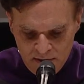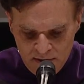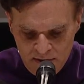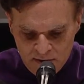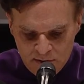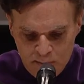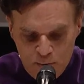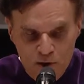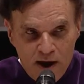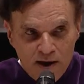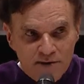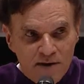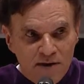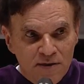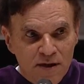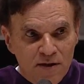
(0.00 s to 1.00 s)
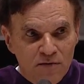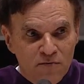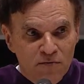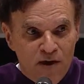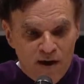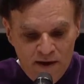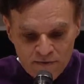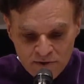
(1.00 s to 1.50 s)
It's a project that
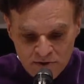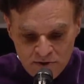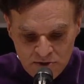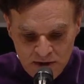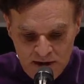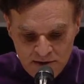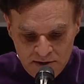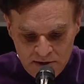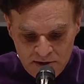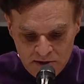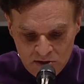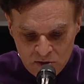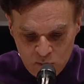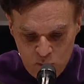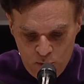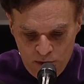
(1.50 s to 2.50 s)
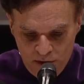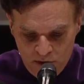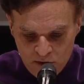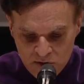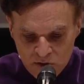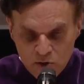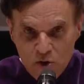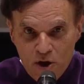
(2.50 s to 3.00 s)
involves judges,
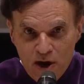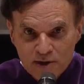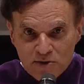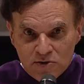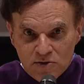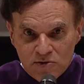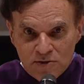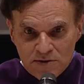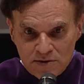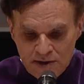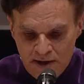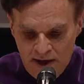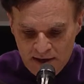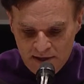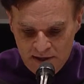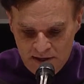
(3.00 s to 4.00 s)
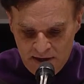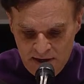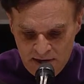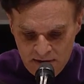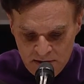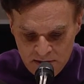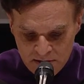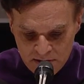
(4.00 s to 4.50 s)
lawyers, law students, and
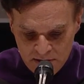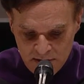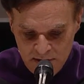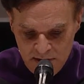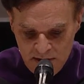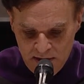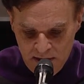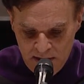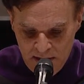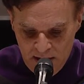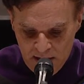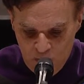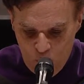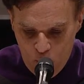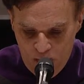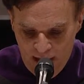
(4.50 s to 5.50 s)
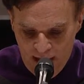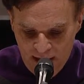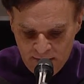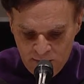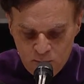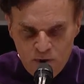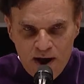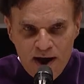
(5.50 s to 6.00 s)
educators in a wide
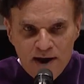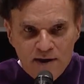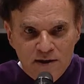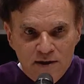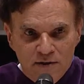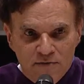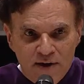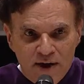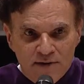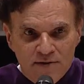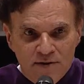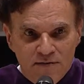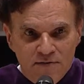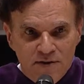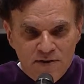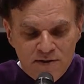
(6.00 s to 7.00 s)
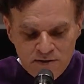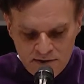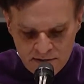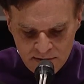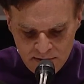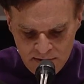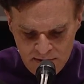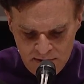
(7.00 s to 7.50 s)
variety of activities,
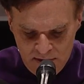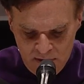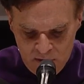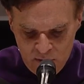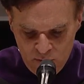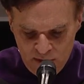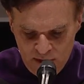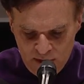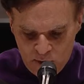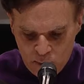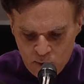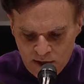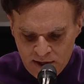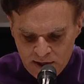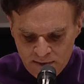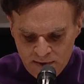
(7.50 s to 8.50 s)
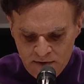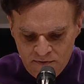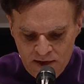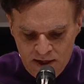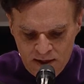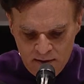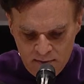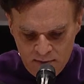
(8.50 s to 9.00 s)
including curriculum
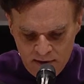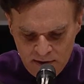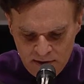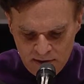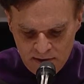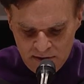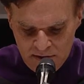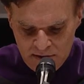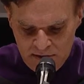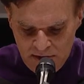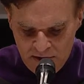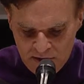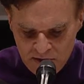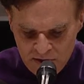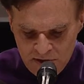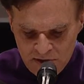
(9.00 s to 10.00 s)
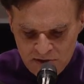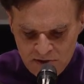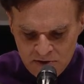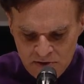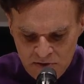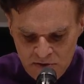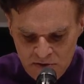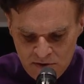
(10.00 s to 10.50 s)
development, teachers'
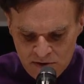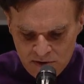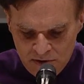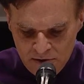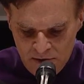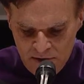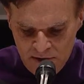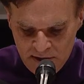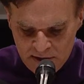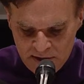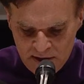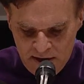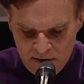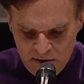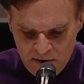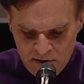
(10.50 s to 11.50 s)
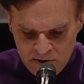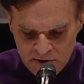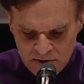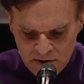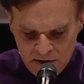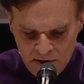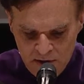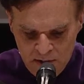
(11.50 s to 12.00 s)
institutes, learning
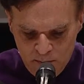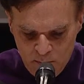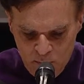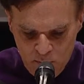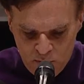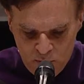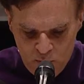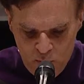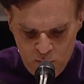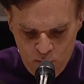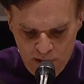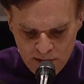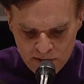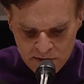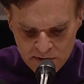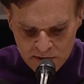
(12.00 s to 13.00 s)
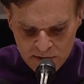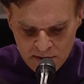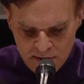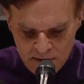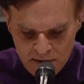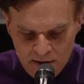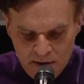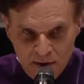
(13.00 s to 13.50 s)
centers, moot courts.
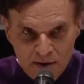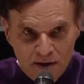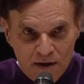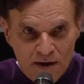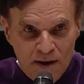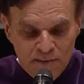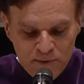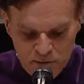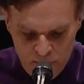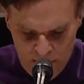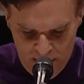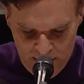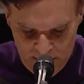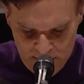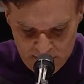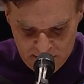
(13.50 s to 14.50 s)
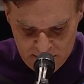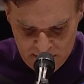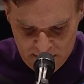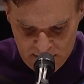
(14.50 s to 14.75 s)
Come join us.